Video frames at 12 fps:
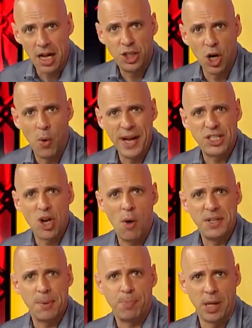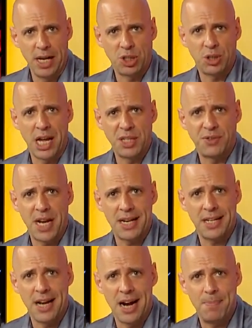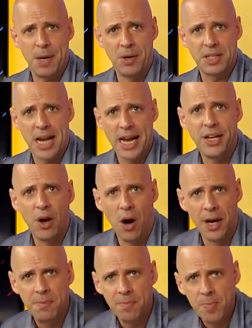Joey, it's always a pleasure. Thanks for taking the time to be with us. How you doing?